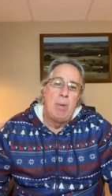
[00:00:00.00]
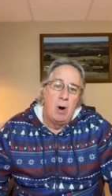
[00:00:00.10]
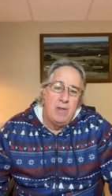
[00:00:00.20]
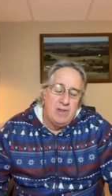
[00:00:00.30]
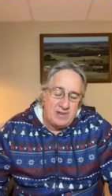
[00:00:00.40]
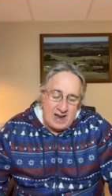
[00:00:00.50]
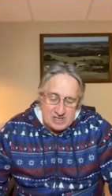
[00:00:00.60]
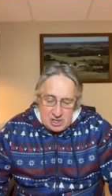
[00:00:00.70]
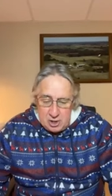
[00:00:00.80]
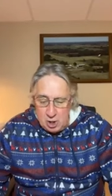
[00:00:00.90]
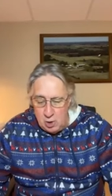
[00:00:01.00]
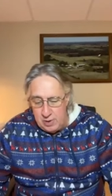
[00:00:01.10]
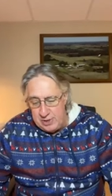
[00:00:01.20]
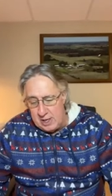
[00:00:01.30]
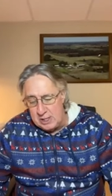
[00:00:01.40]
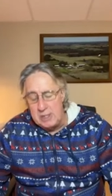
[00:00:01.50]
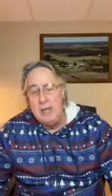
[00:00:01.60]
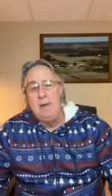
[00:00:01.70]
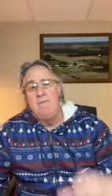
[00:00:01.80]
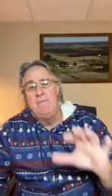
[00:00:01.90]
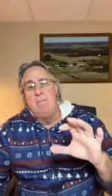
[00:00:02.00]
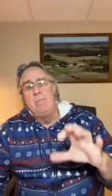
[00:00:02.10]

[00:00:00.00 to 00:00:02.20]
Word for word: Part of this has to do with does the